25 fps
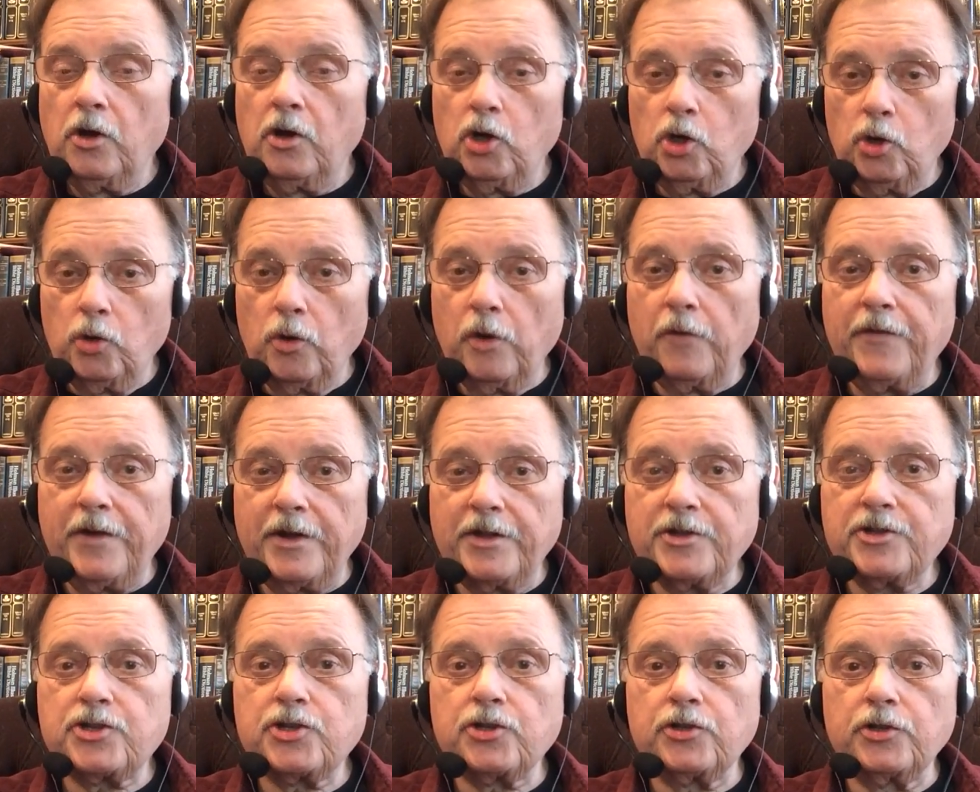who
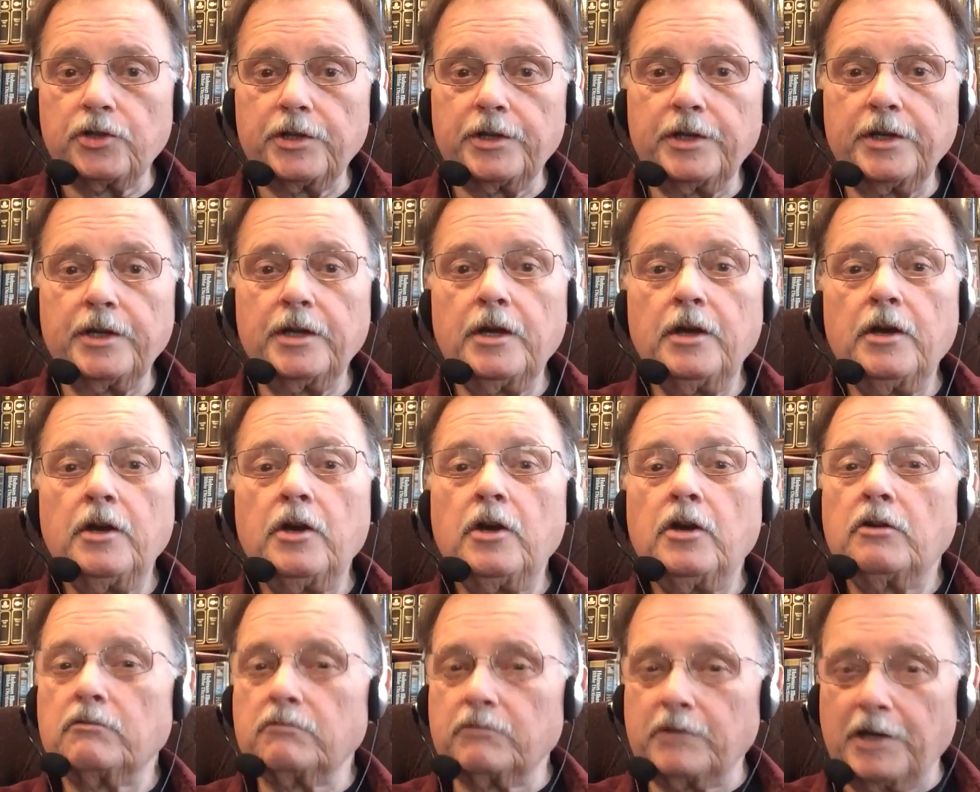eventually
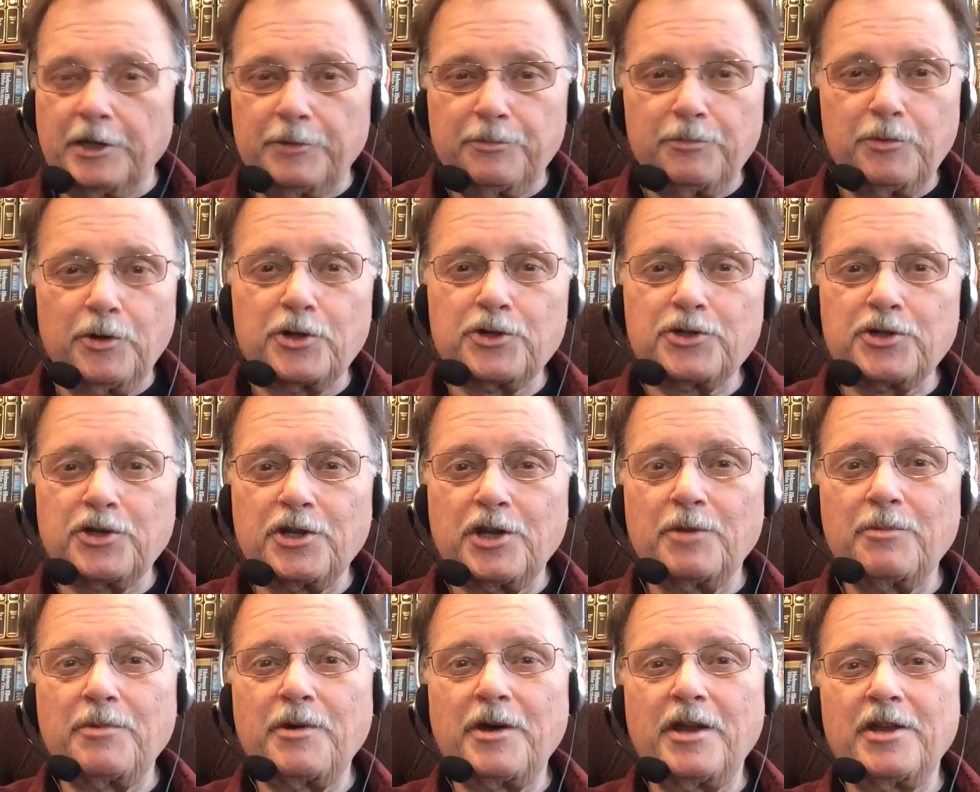write books
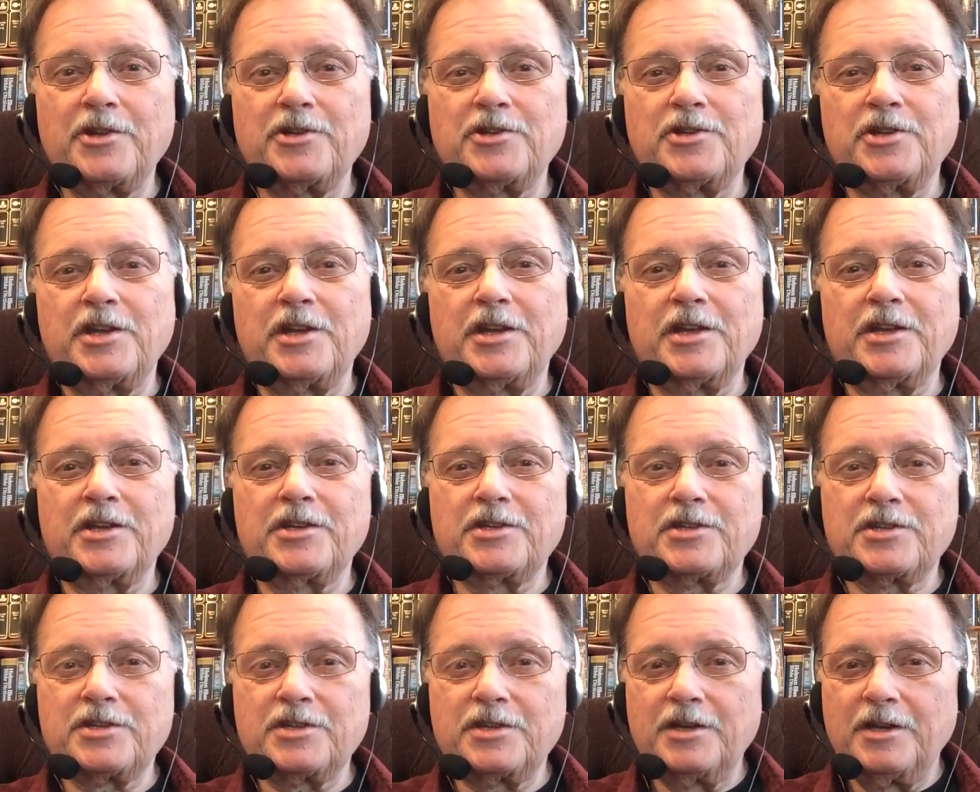on
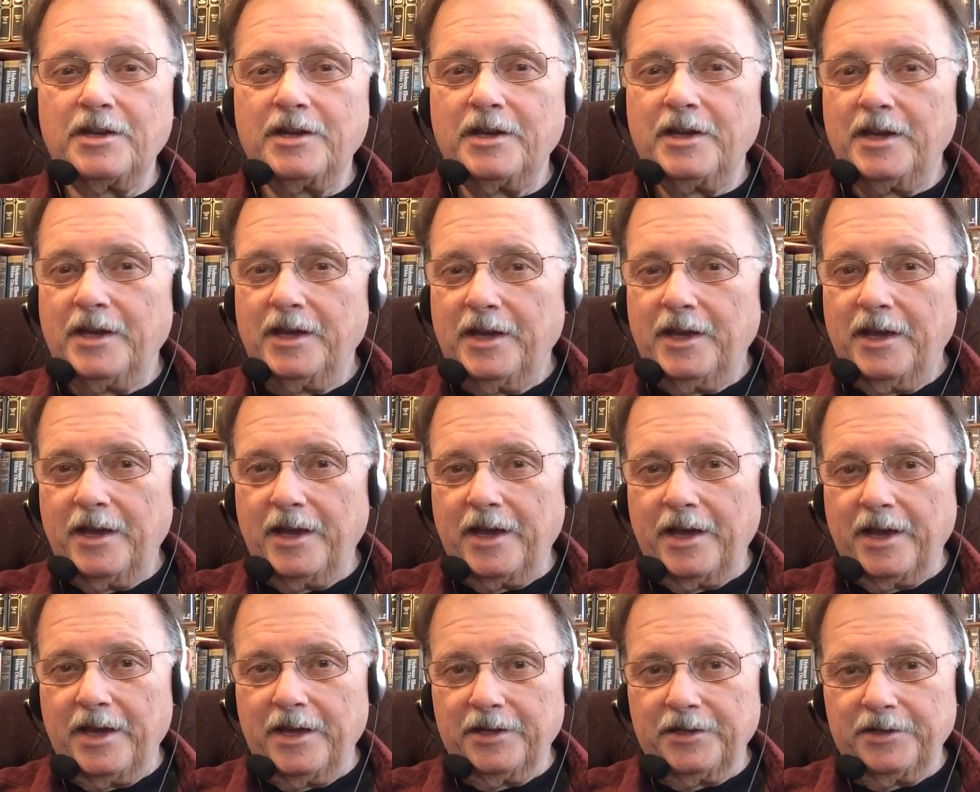apologetics
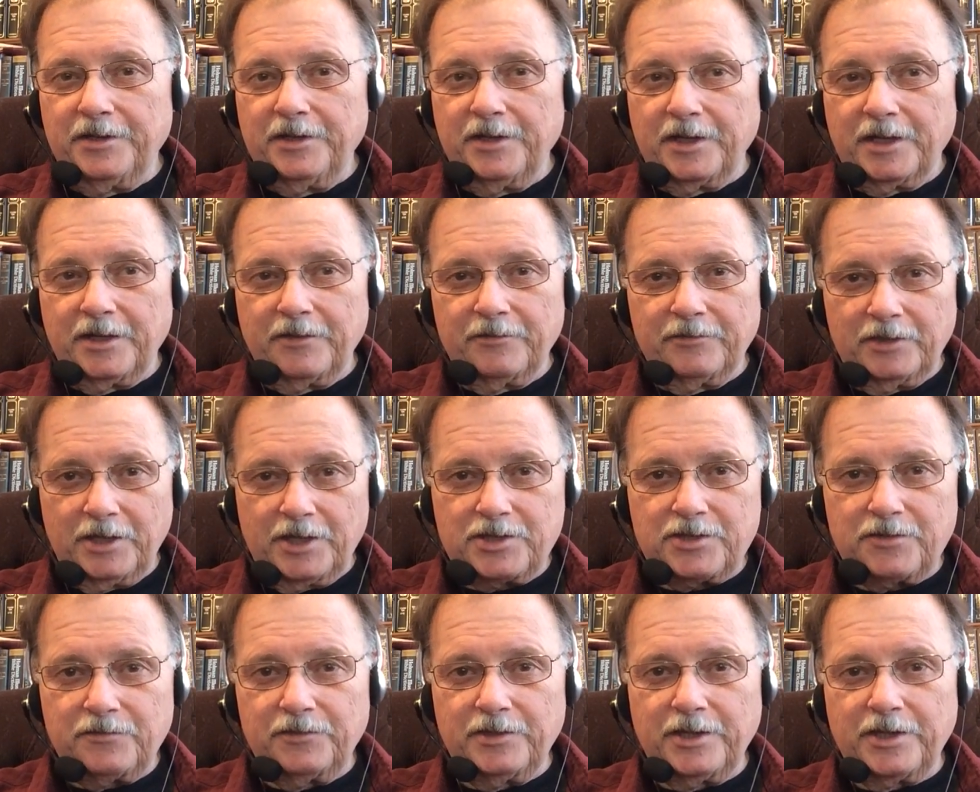and give
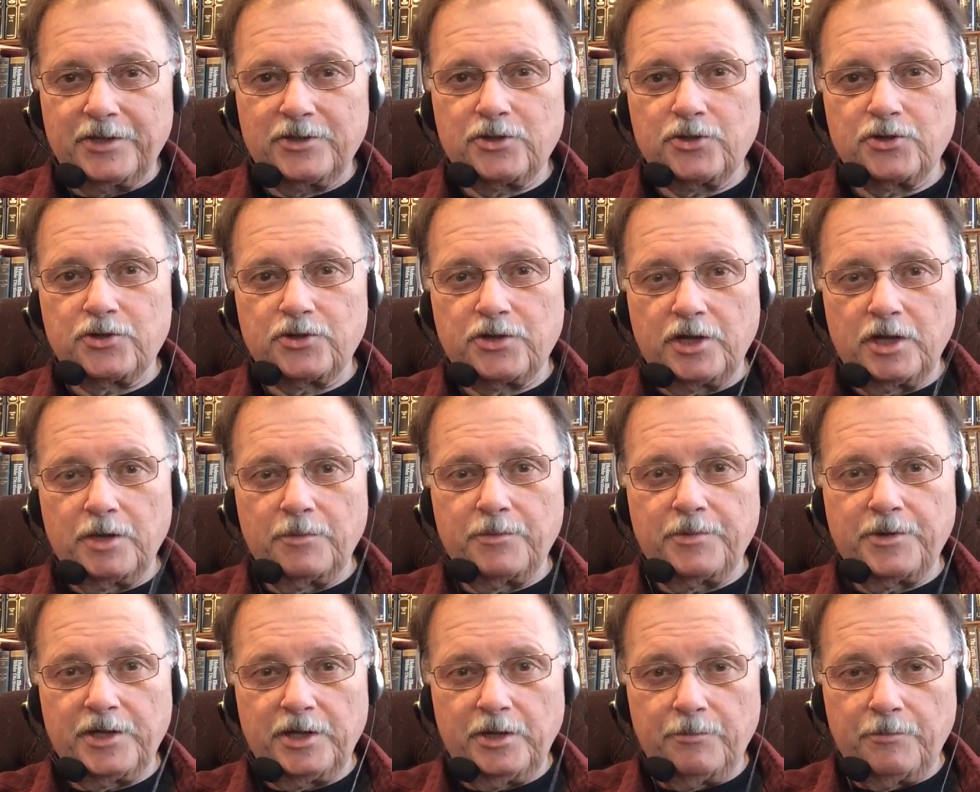lots of lectures on
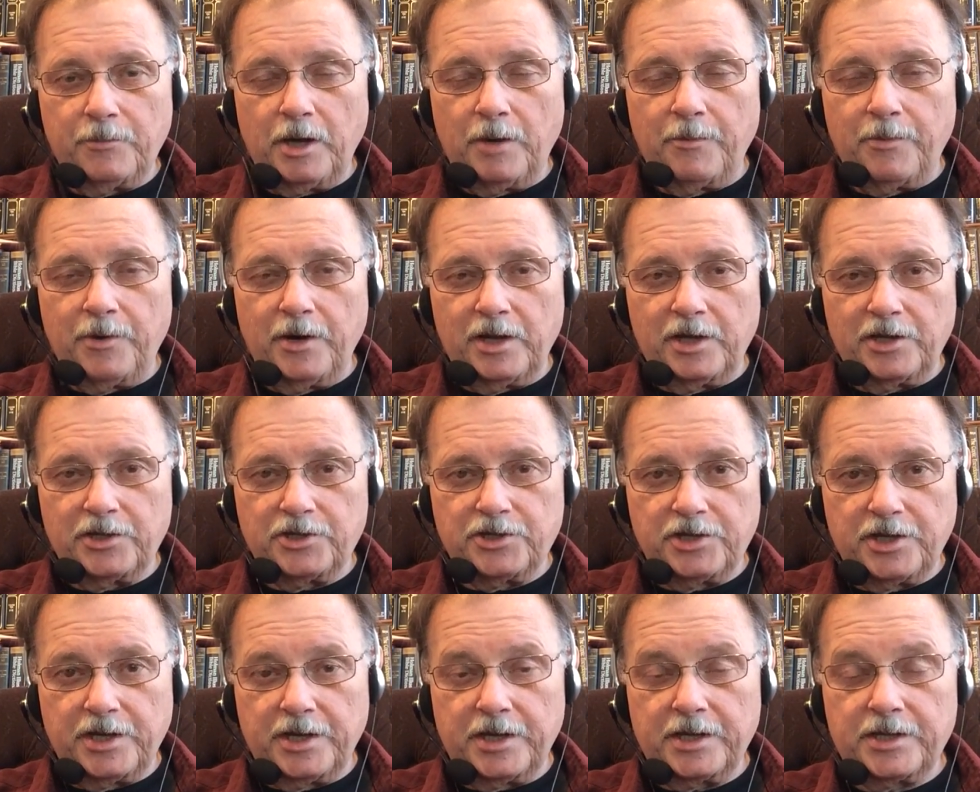
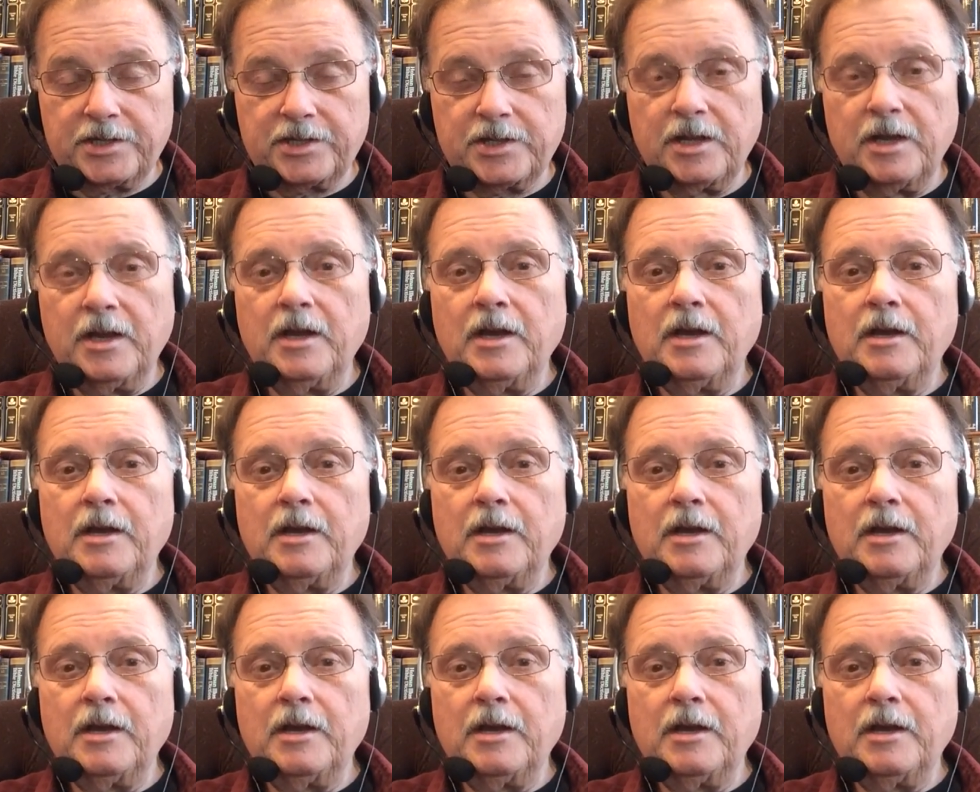apologetics.